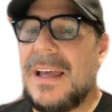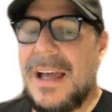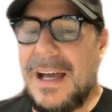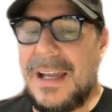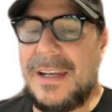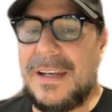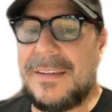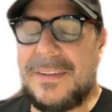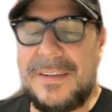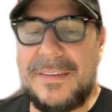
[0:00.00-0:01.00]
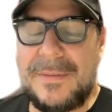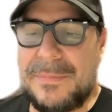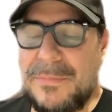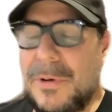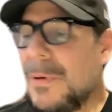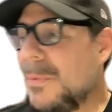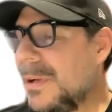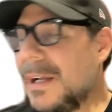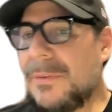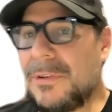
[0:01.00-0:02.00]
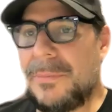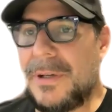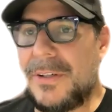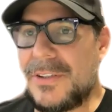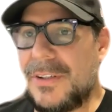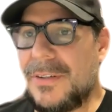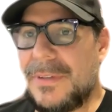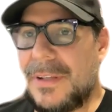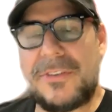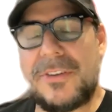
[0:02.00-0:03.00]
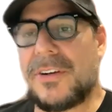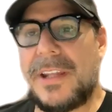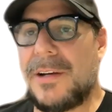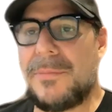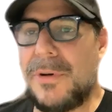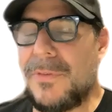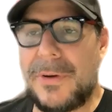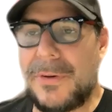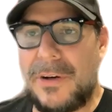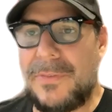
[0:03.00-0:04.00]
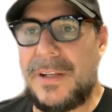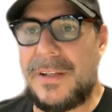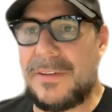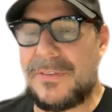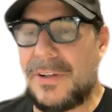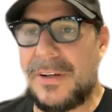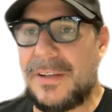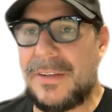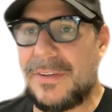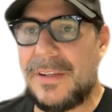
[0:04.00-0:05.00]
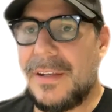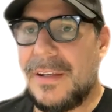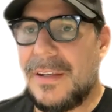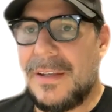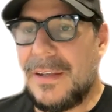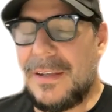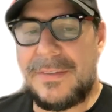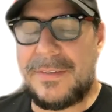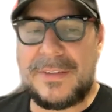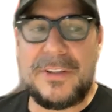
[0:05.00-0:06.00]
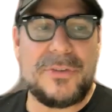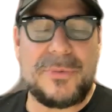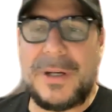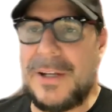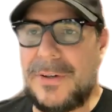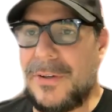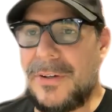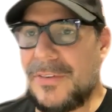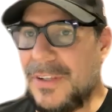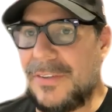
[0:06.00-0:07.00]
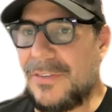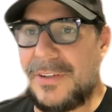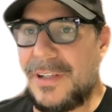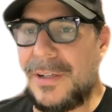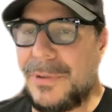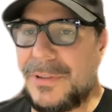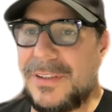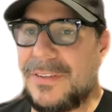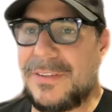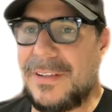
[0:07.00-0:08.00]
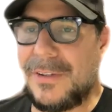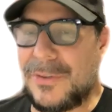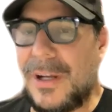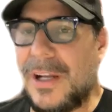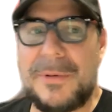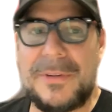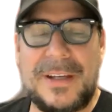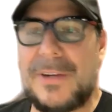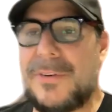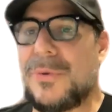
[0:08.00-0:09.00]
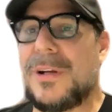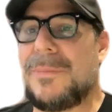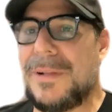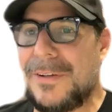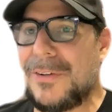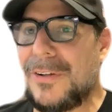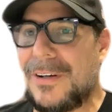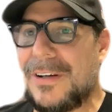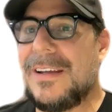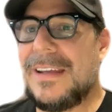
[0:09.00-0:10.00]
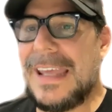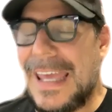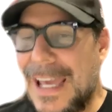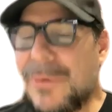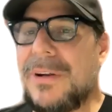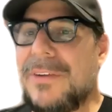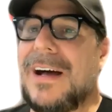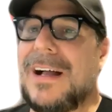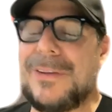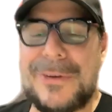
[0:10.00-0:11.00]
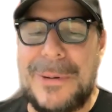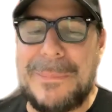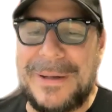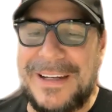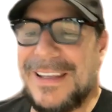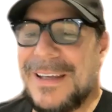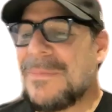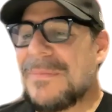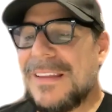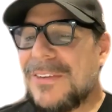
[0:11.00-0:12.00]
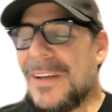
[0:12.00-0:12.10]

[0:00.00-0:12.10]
And since the moment we announced our merger, the stock didn't move on COVID. The stock is close to $100 yesterday, which is incredible. It's a $120 billion equity value company. Yeah. So